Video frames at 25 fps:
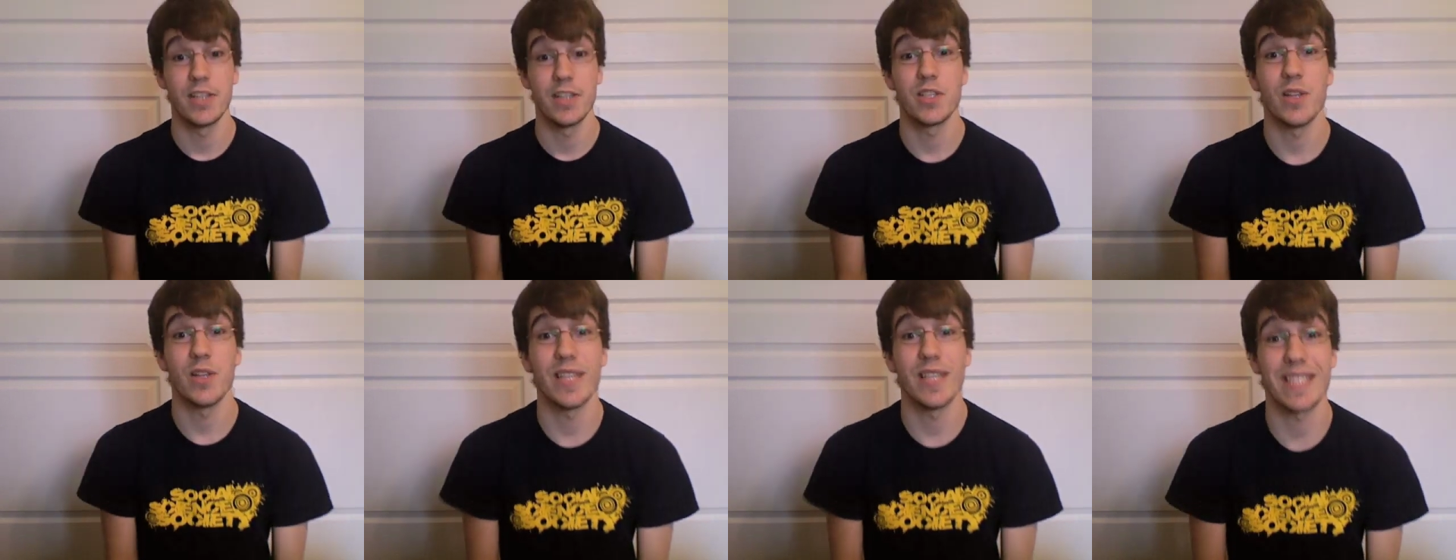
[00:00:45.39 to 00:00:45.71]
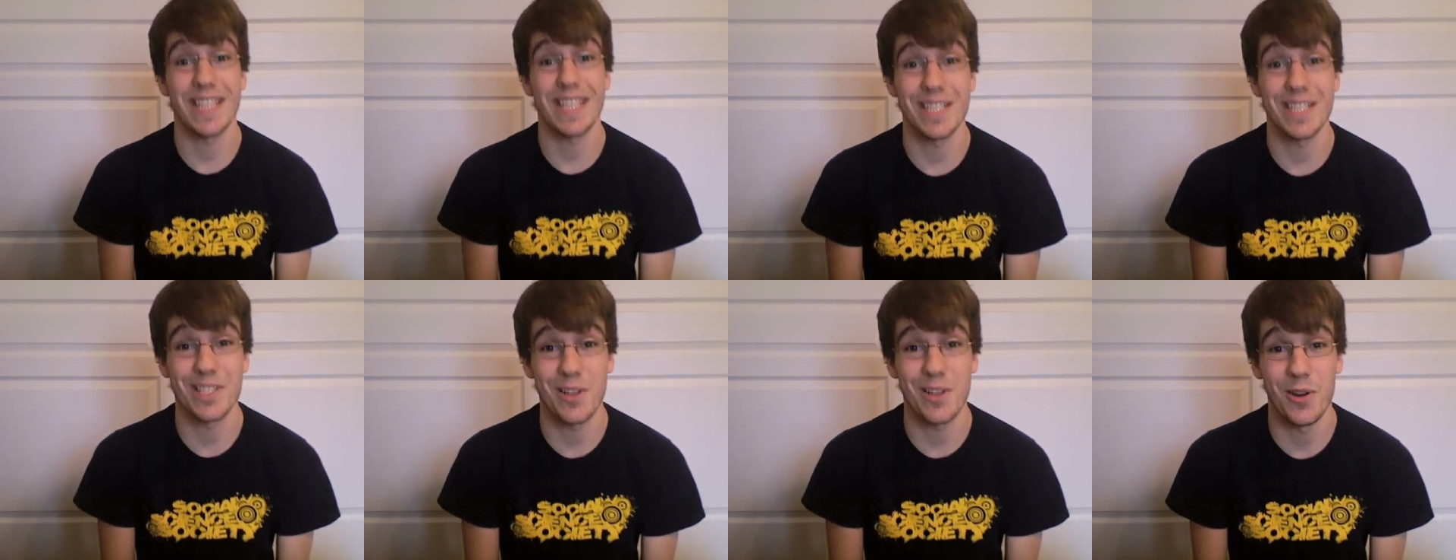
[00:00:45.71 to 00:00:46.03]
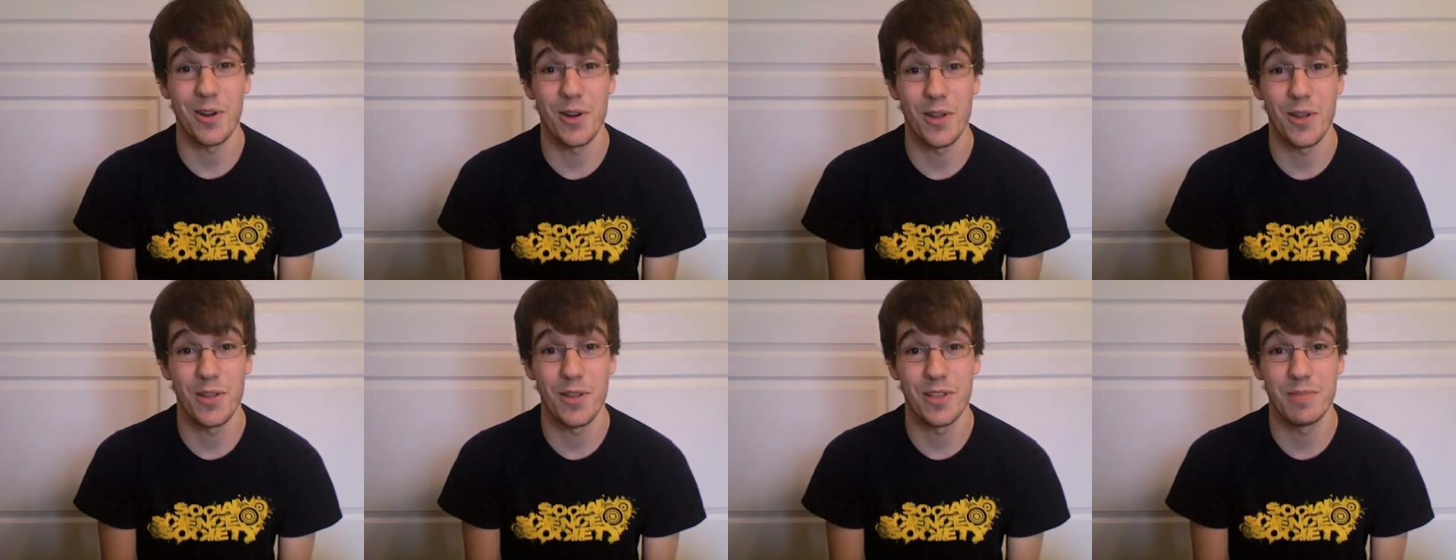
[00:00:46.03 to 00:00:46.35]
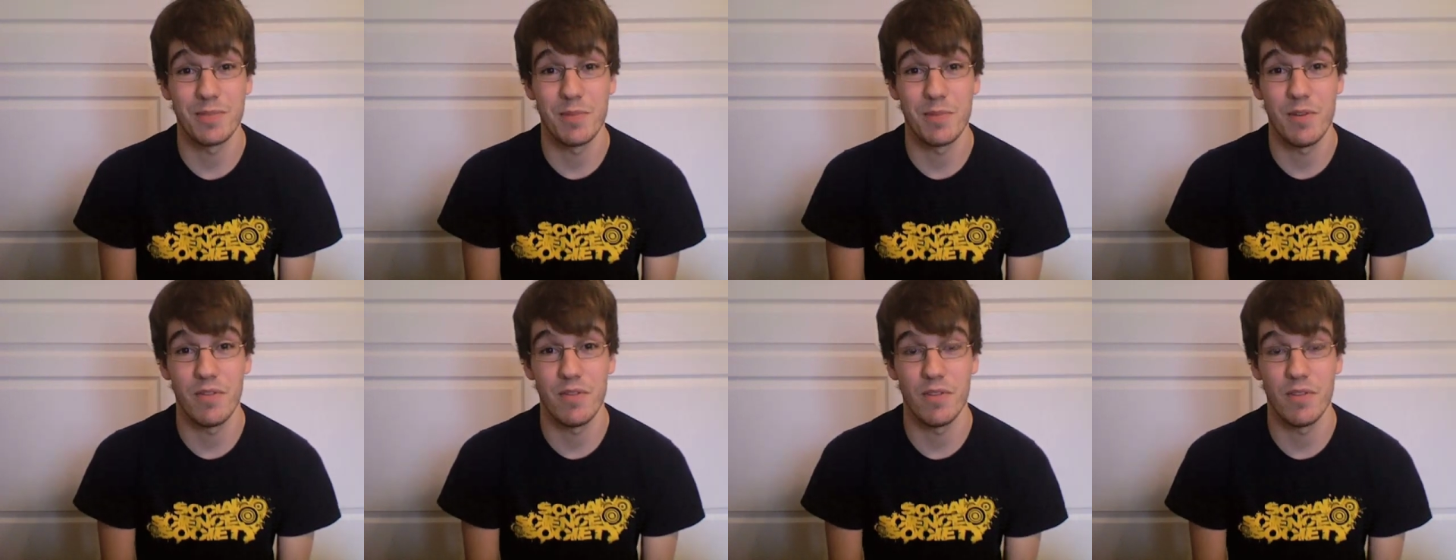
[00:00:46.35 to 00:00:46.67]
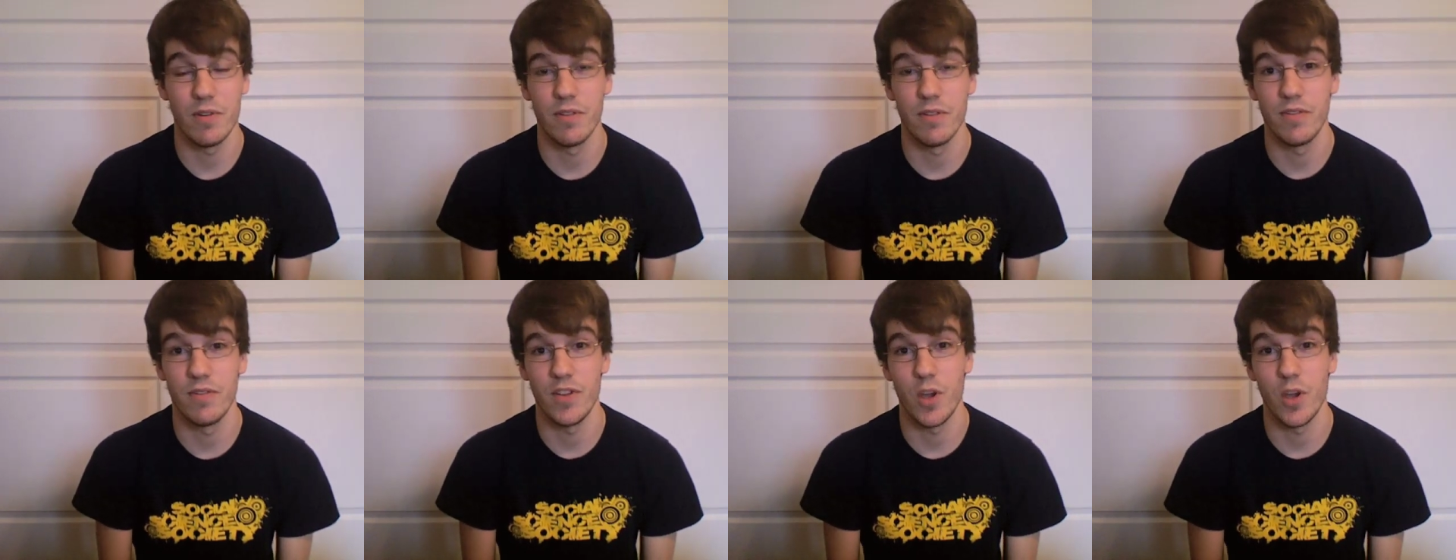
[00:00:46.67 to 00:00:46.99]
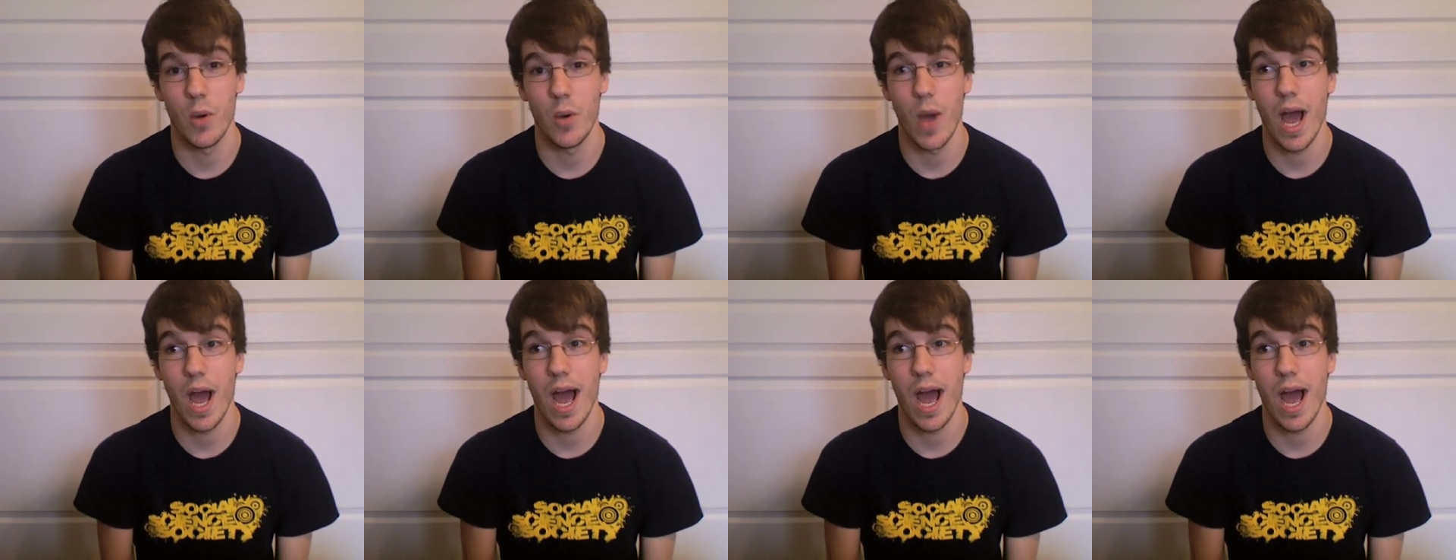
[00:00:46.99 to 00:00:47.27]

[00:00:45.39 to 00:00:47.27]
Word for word: So let's get started on this movie review.